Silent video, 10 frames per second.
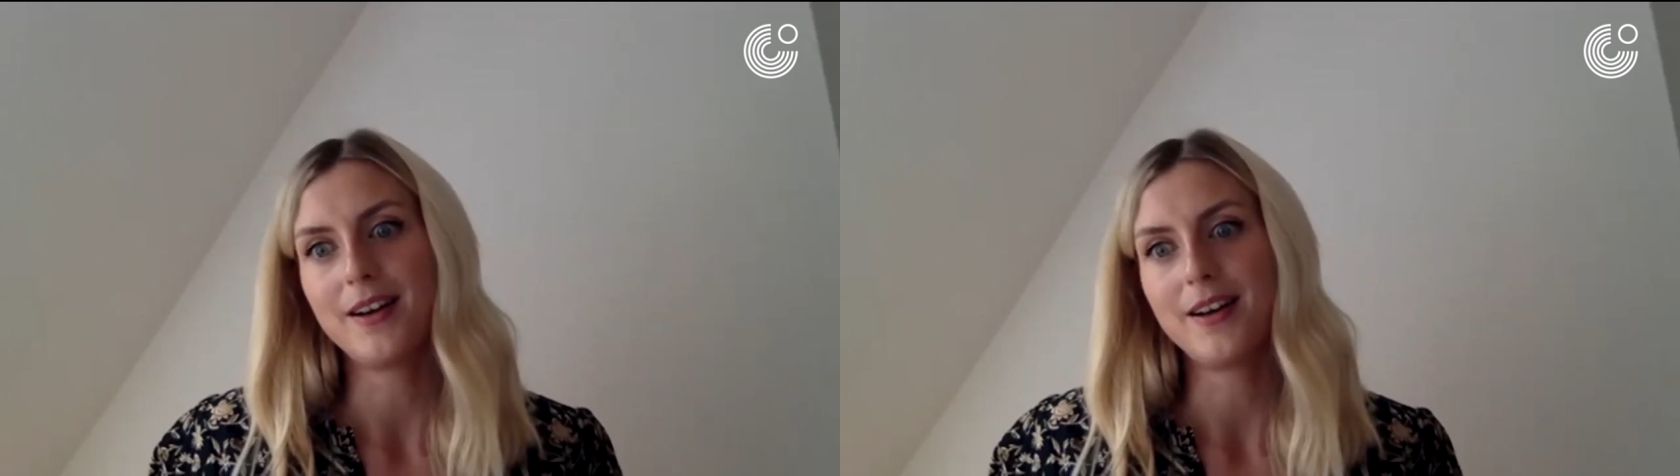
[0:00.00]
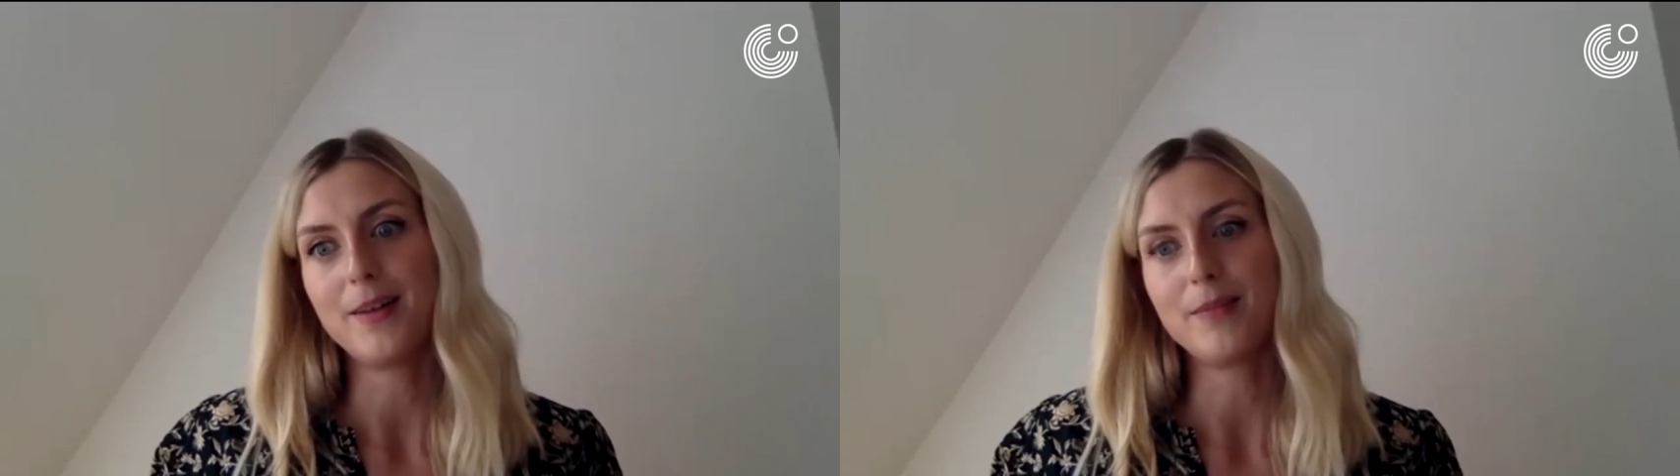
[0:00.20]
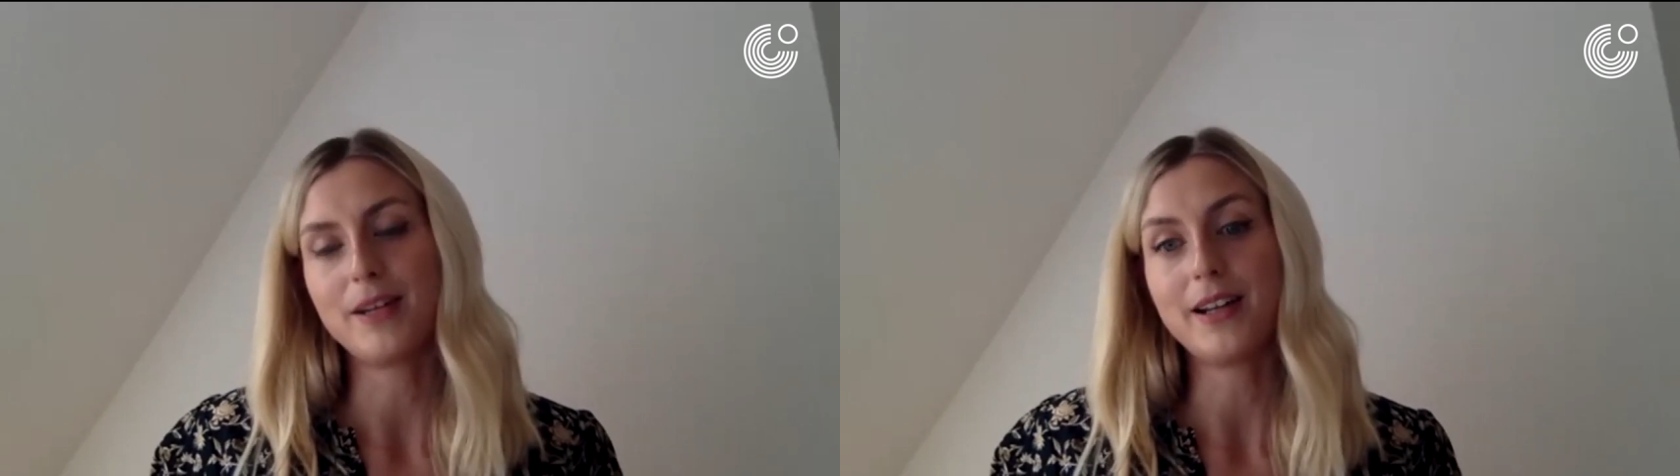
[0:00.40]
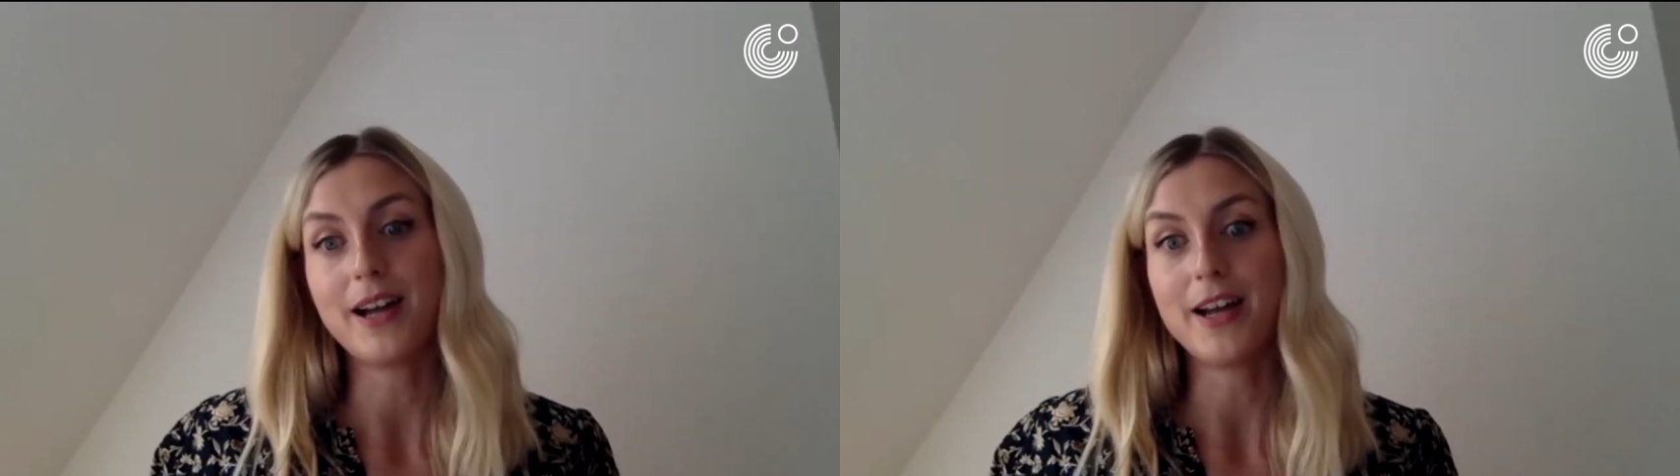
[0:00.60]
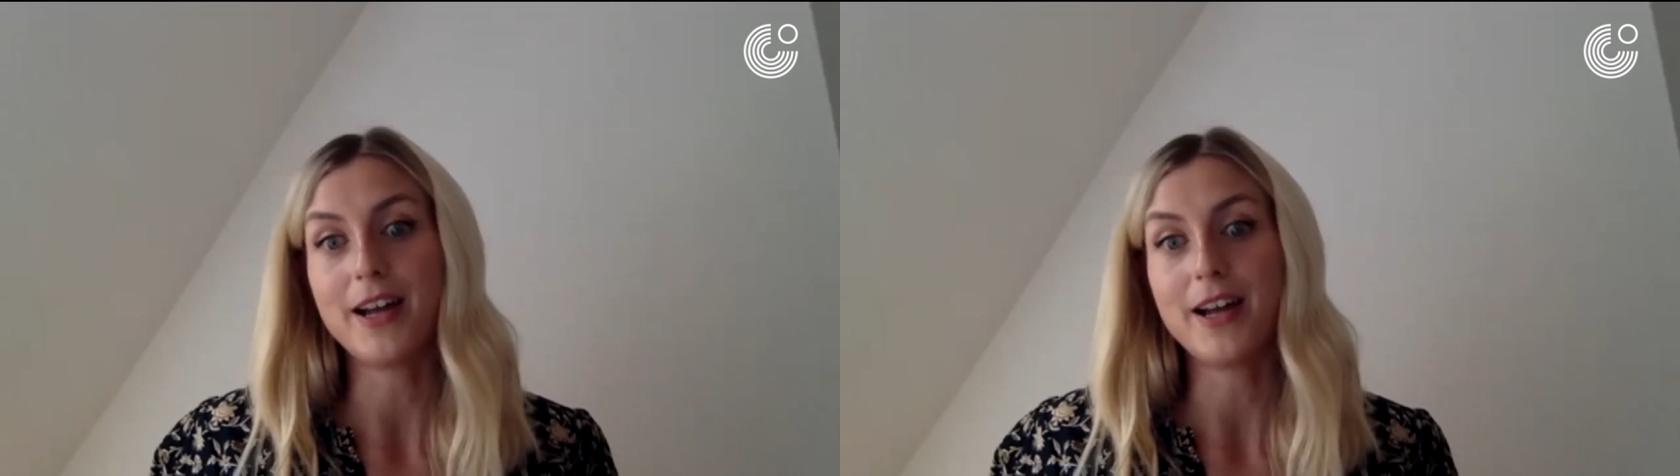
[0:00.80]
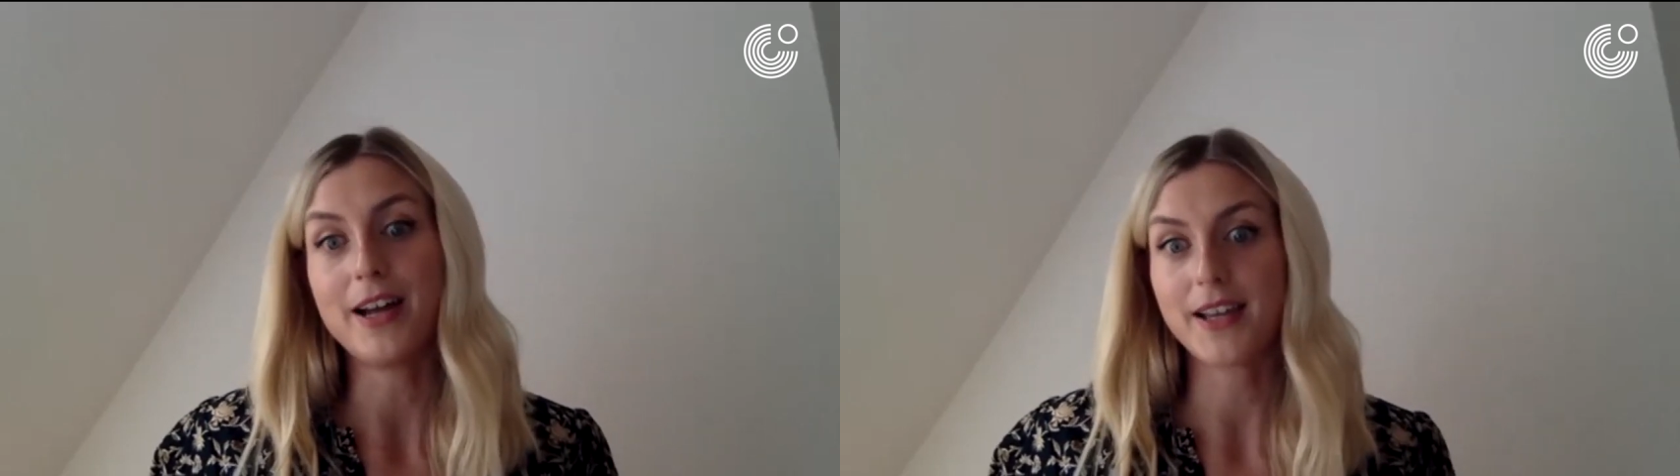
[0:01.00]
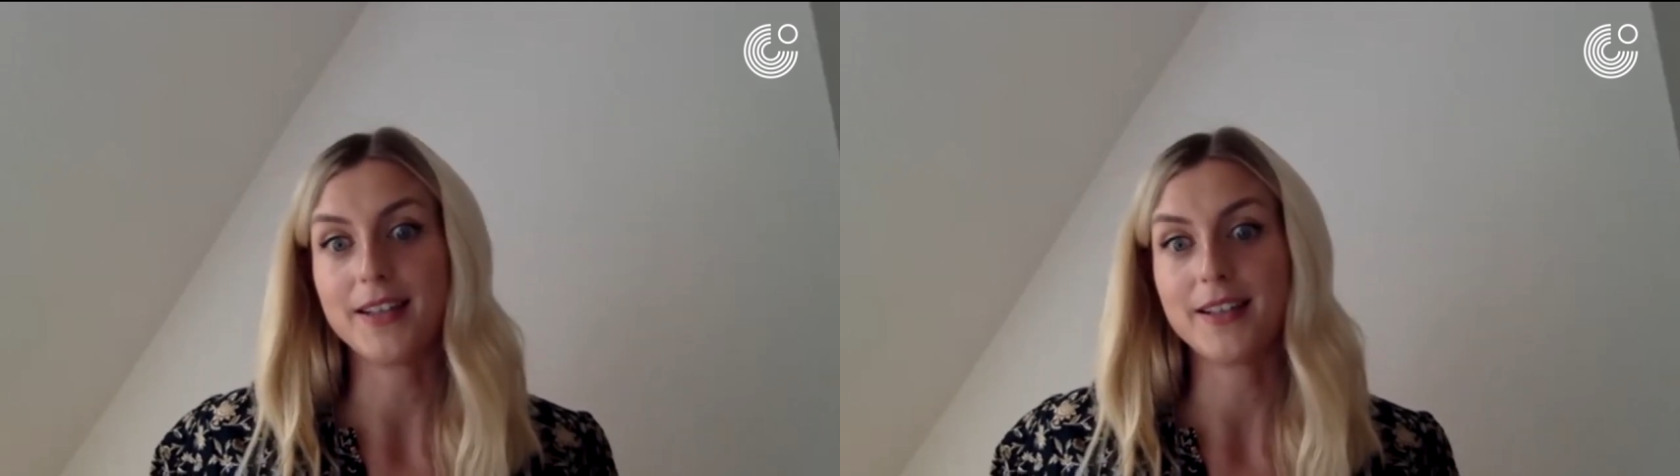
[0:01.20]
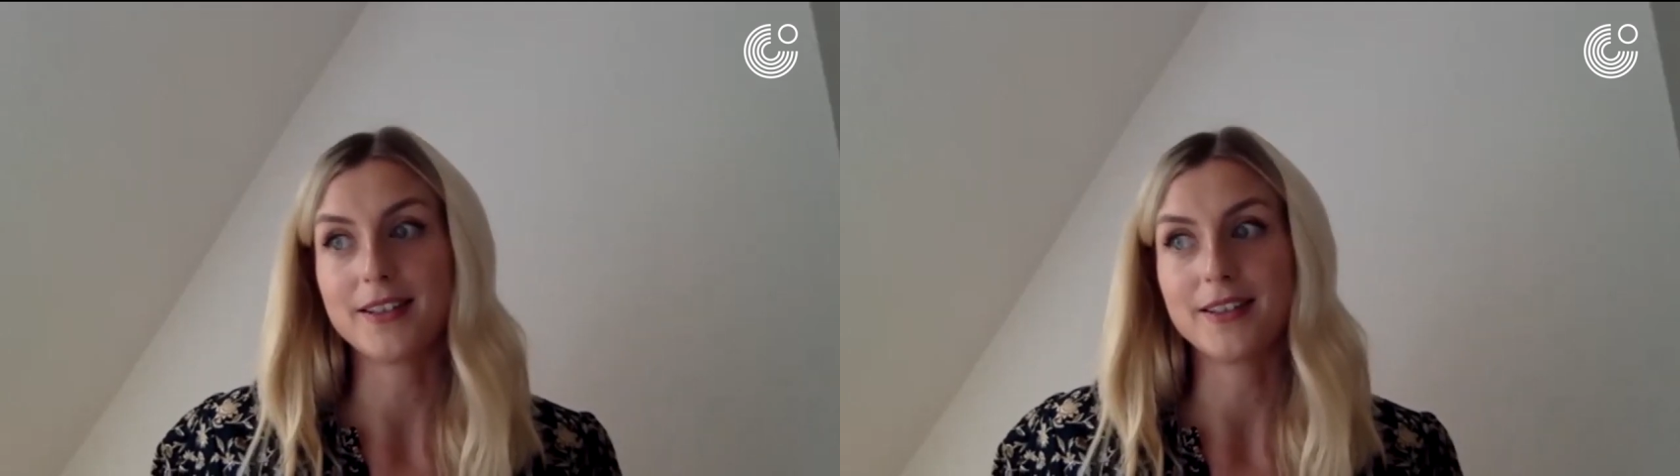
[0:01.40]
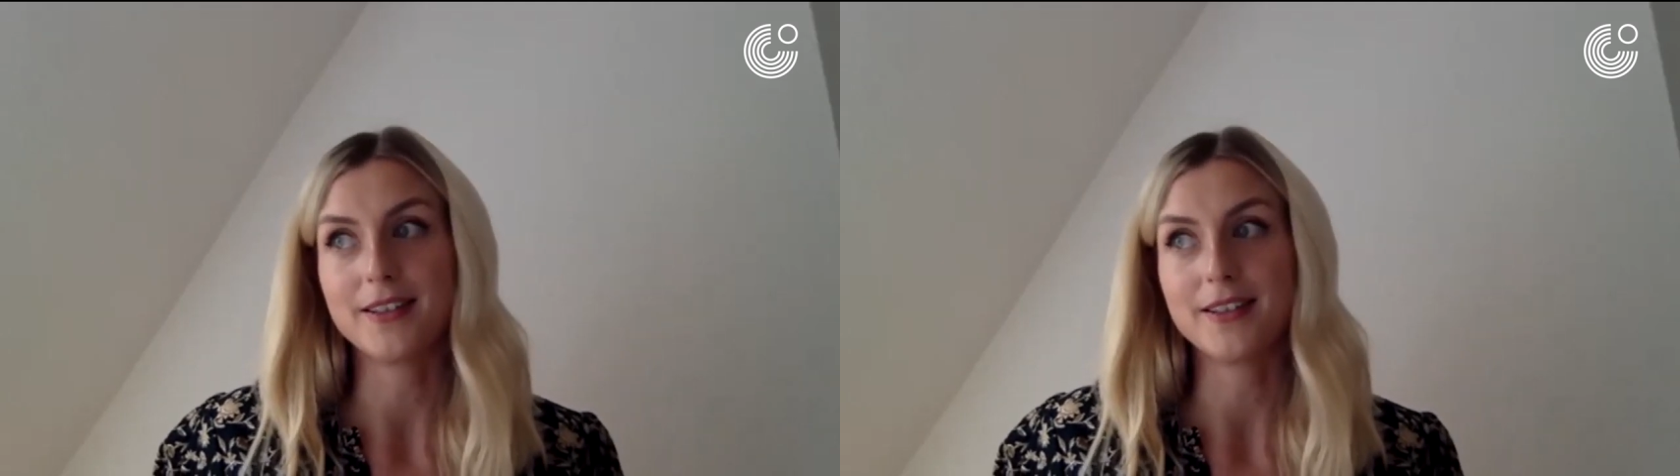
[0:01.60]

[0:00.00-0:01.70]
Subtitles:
lives, and